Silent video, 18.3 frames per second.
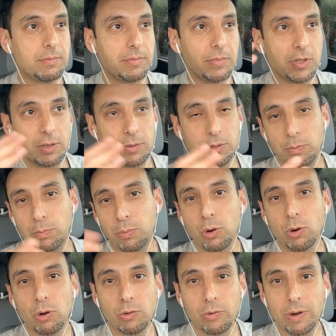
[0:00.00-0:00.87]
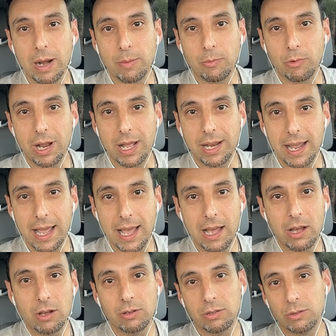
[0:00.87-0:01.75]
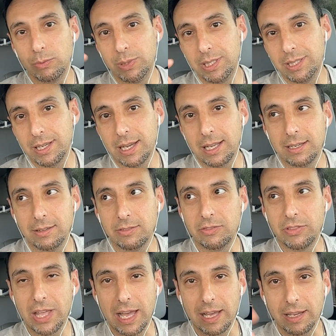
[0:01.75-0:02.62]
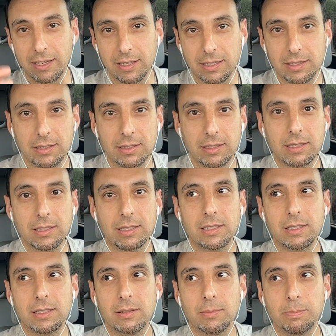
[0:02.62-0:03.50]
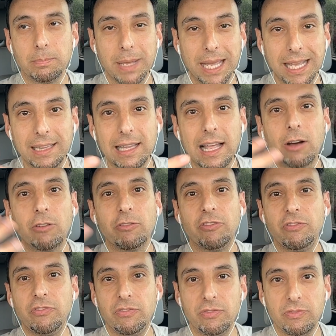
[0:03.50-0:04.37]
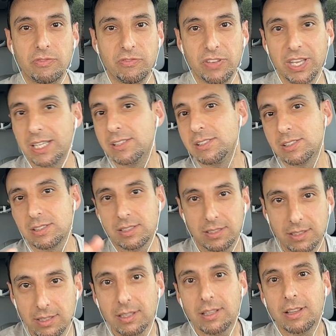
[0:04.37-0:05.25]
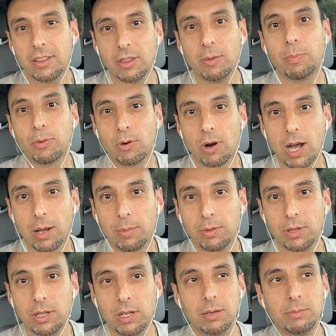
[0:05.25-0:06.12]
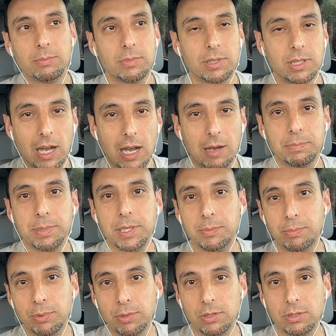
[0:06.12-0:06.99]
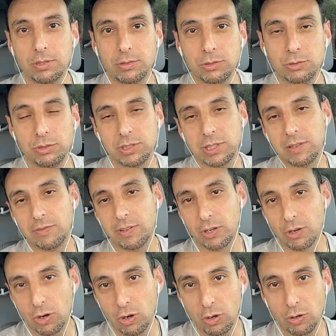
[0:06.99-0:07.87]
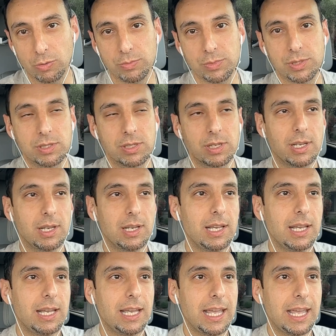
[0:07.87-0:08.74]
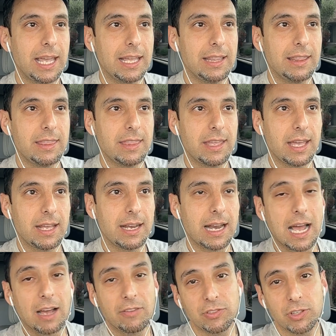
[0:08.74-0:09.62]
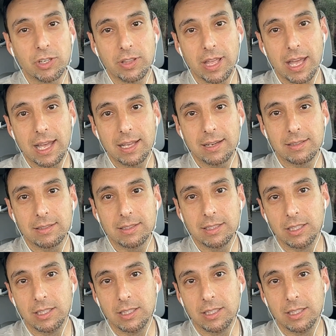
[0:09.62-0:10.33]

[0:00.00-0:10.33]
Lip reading: The program ran out. We kind of, that bailout fixed the problem, got people to save their homes. And then after that,